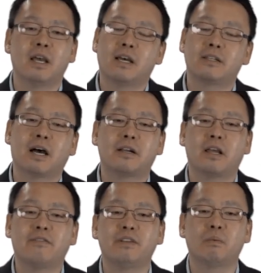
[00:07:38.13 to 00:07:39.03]
and not
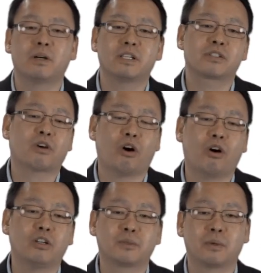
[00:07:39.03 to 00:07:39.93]
everyone is
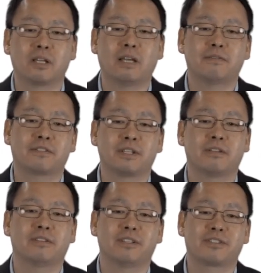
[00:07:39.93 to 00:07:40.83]
called to a life of
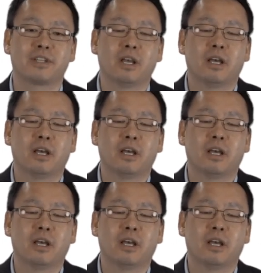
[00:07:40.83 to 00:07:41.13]
singleness.